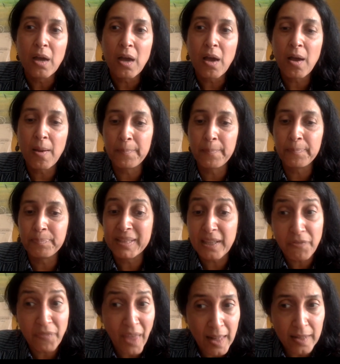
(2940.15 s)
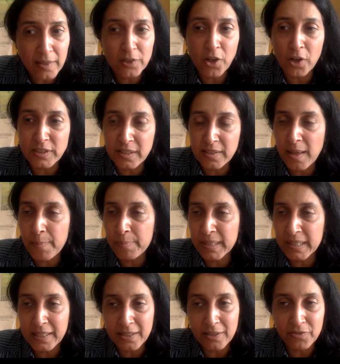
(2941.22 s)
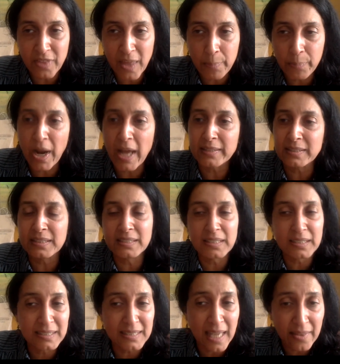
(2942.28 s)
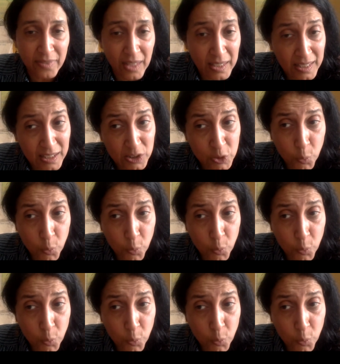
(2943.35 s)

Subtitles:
but they've held on to their belief, their practices, and their kids